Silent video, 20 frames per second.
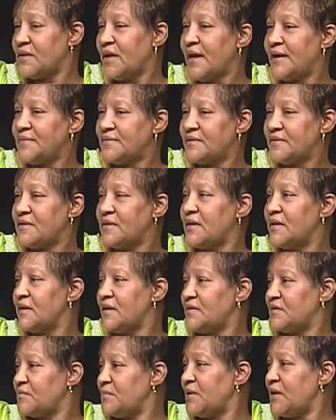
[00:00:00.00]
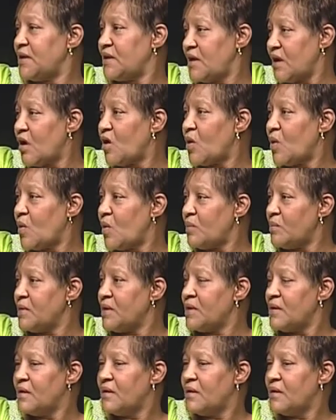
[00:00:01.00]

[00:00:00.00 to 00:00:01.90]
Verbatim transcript: types of things being at home.